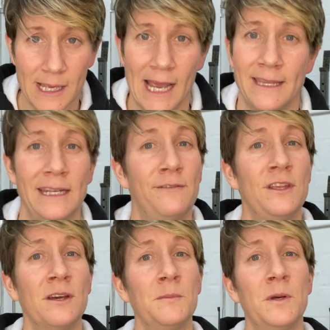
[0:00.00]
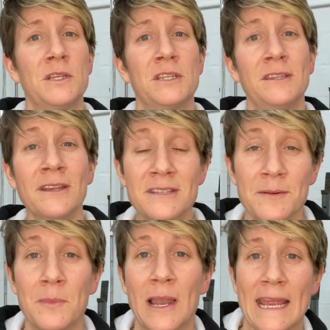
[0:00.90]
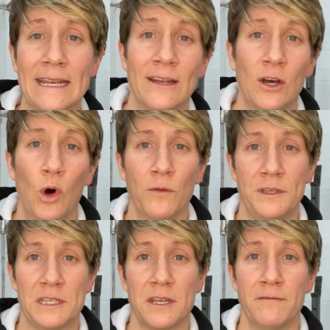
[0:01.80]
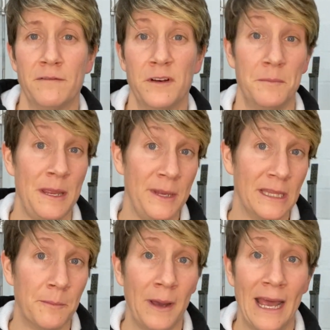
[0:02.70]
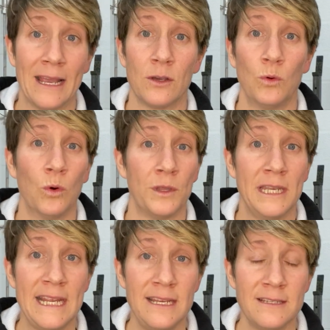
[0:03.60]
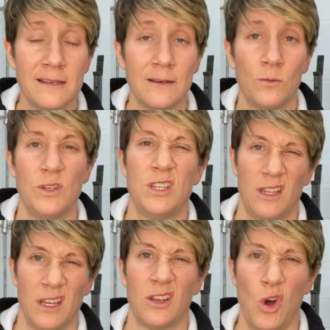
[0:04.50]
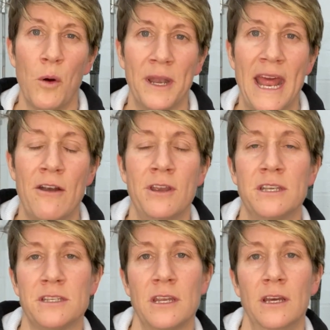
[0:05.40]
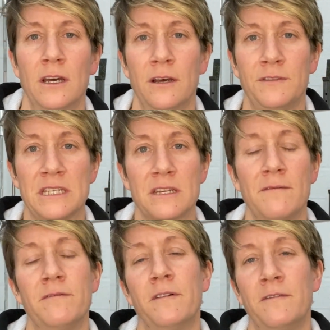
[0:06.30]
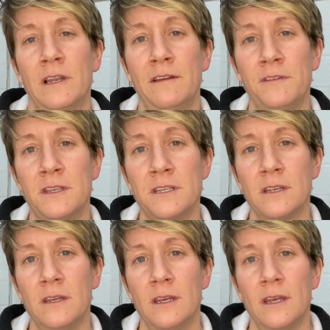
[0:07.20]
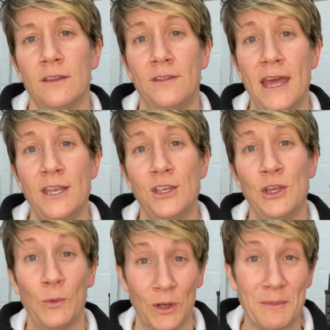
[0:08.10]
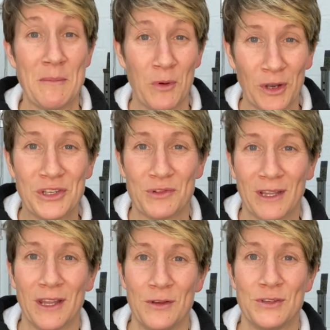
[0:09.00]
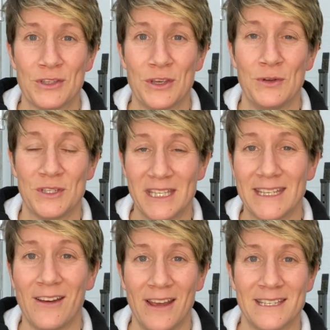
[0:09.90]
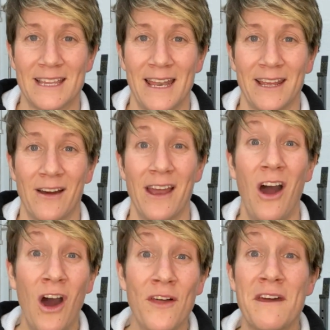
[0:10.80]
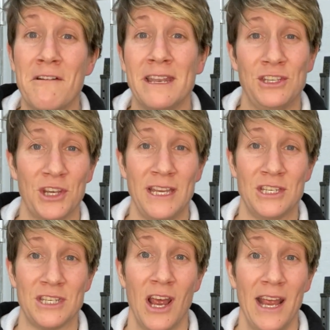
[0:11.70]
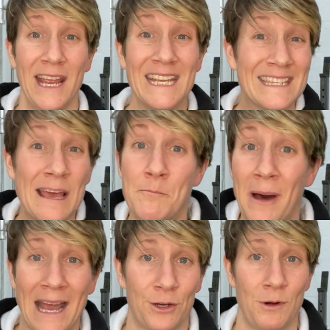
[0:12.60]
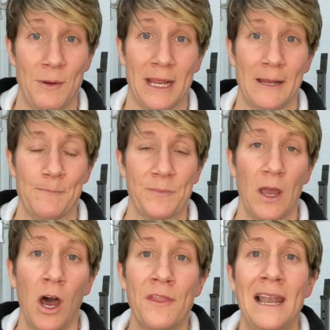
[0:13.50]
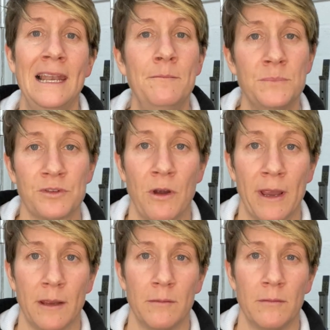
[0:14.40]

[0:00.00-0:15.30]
And then if a young person does complain of discomfort, maybe in the back or the knees, which are the common areas of discomfort for lifters, then you want to be monitoring those too. Sitting height, standing height. Are there any changes? Is their back growing? Are their limbs growing?